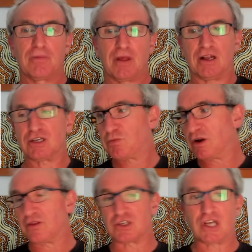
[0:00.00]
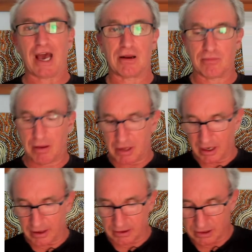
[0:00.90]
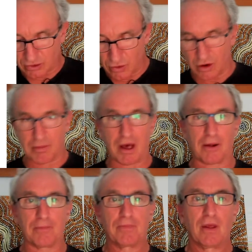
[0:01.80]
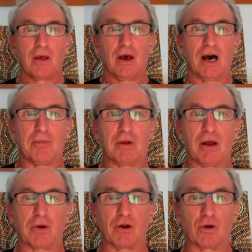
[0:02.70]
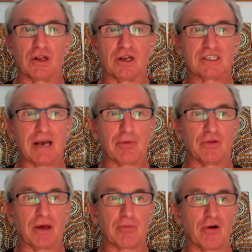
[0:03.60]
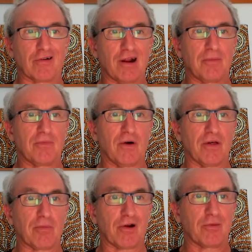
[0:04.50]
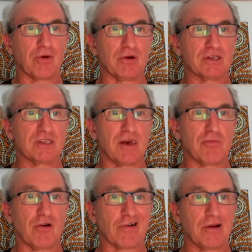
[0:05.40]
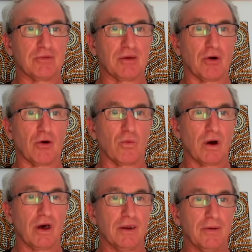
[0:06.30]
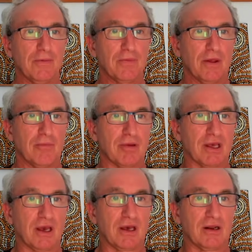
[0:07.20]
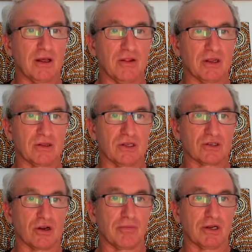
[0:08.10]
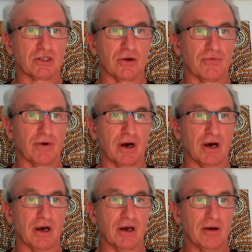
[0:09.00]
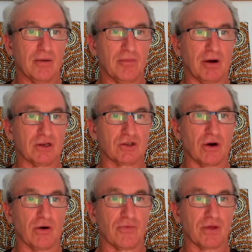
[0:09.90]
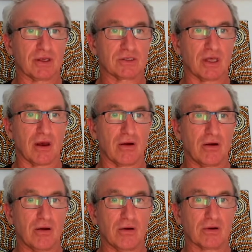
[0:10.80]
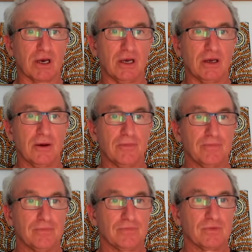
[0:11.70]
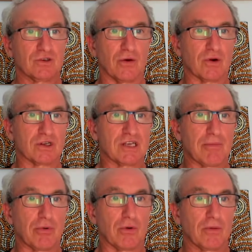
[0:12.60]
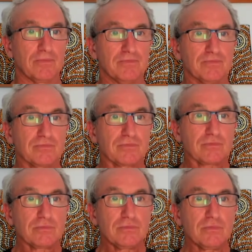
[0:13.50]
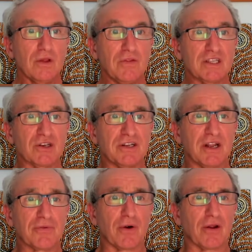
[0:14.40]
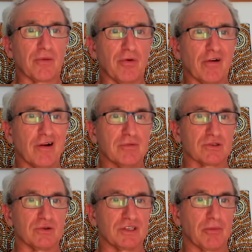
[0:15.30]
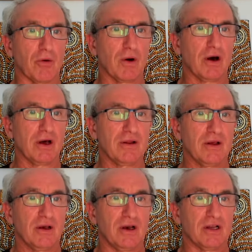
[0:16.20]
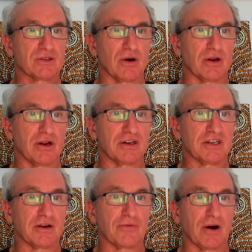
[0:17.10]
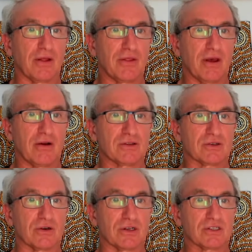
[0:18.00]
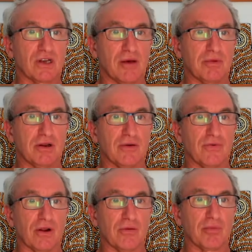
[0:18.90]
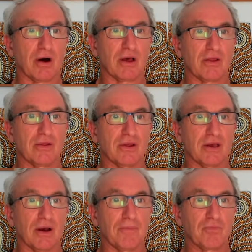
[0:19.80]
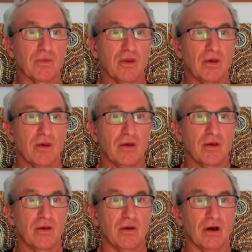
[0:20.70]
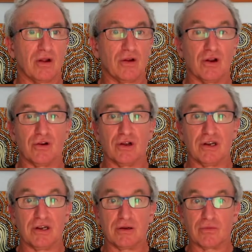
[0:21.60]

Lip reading: And just put it in the chat, and maybe Leo can call them out. Now we're going to look at an example in that program. There it is there. Program demo 1, begin, and then it's got a bunch of things there. Okay. So for example, that's the identifier of the program. It's called demo 1. It's got an identifier there. It's got an assignment followed by the and